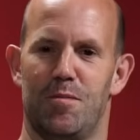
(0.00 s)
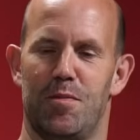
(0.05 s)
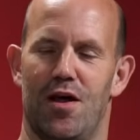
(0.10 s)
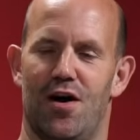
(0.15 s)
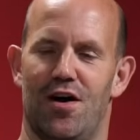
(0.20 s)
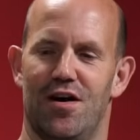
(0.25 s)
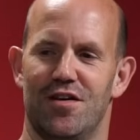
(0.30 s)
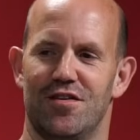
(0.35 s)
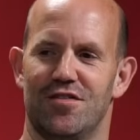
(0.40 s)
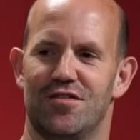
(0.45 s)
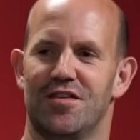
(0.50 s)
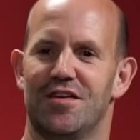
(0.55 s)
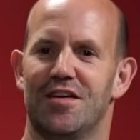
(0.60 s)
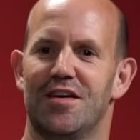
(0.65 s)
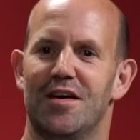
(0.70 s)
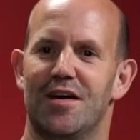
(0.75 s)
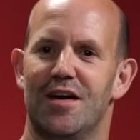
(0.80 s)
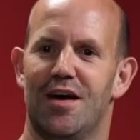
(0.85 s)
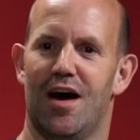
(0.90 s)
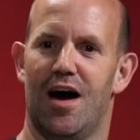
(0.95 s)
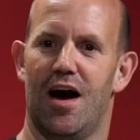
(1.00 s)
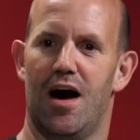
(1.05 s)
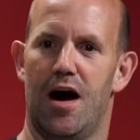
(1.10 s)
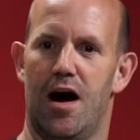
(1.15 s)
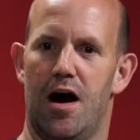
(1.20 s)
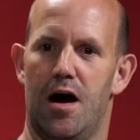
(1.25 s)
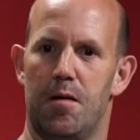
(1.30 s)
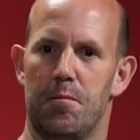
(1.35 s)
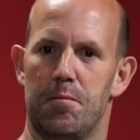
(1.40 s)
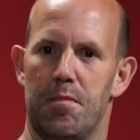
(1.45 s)
applies.
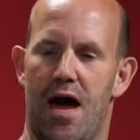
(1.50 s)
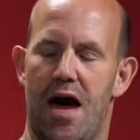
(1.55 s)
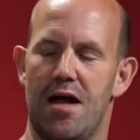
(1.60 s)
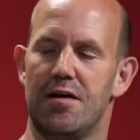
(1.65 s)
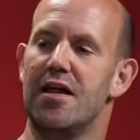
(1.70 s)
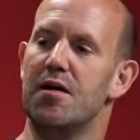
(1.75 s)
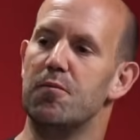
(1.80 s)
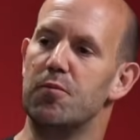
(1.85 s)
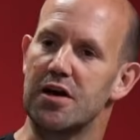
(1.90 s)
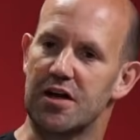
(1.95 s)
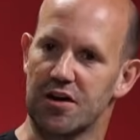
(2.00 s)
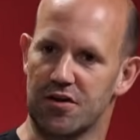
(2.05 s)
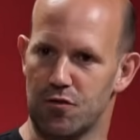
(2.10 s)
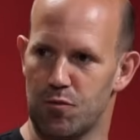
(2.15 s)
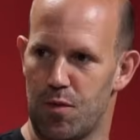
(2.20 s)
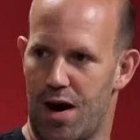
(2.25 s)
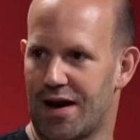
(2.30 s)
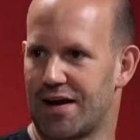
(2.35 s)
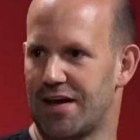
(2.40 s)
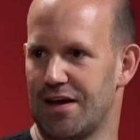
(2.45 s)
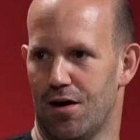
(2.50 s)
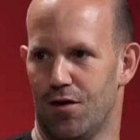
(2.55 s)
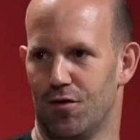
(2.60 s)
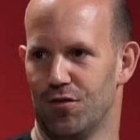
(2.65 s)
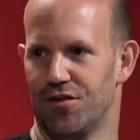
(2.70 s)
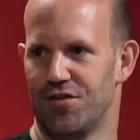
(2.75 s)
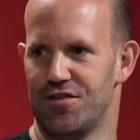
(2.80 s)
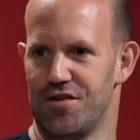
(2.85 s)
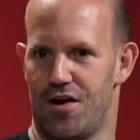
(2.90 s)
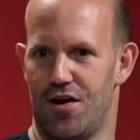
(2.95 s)
And then we can do wacky
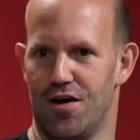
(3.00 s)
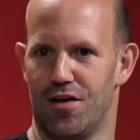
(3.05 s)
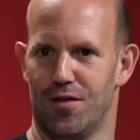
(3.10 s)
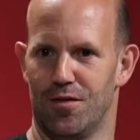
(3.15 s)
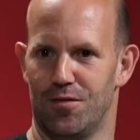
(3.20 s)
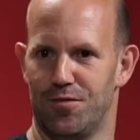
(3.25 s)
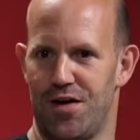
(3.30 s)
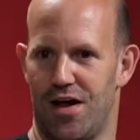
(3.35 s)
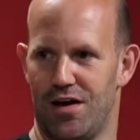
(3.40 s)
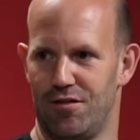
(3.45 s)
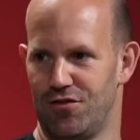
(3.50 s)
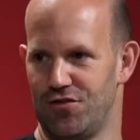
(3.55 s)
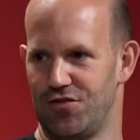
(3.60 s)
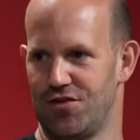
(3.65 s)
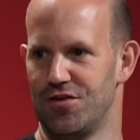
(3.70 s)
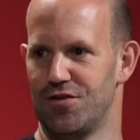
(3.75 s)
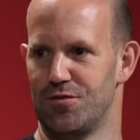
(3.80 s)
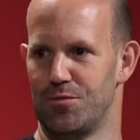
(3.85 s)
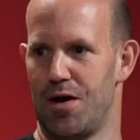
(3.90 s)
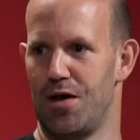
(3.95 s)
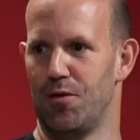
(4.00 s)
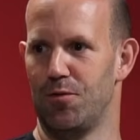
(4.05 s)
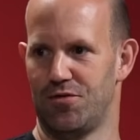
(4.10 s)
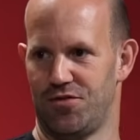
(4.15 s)
old style television as well,